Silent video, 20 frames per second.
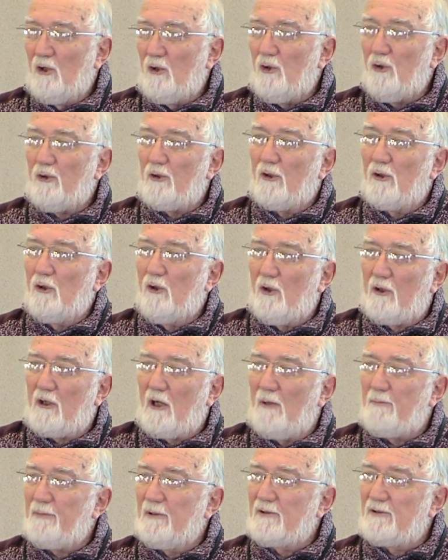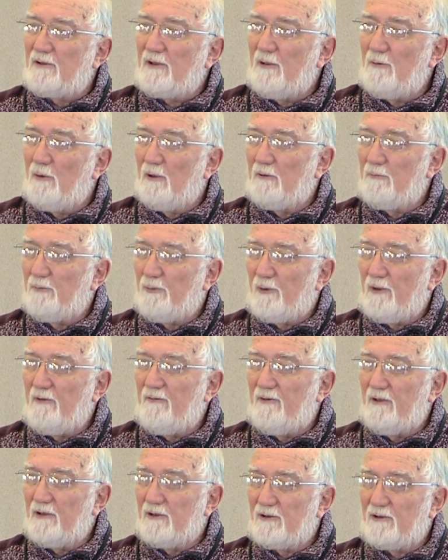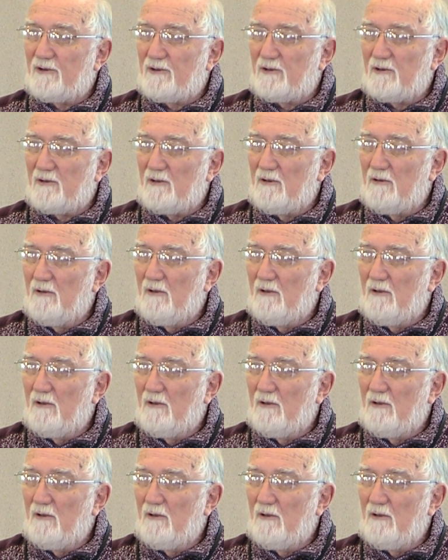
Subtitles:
you can look up and see what previous